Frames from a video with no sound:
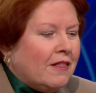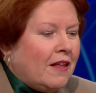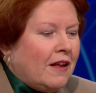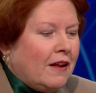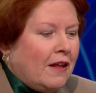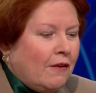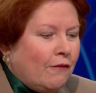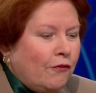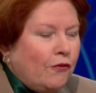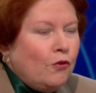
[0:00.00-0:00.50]

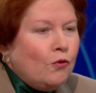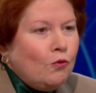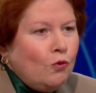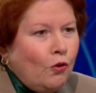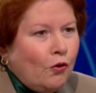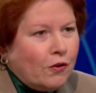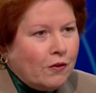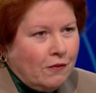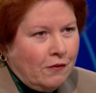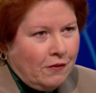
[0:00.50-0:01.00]
that if you
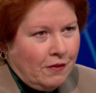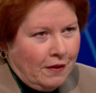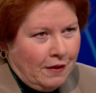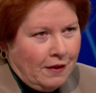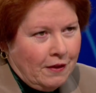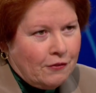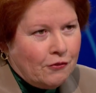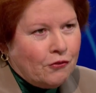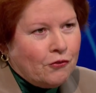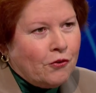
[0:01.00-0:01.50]
look to the
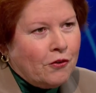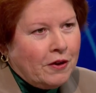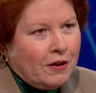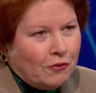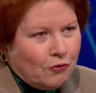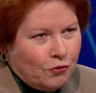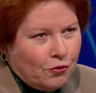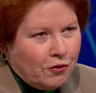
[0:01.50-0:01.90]
history and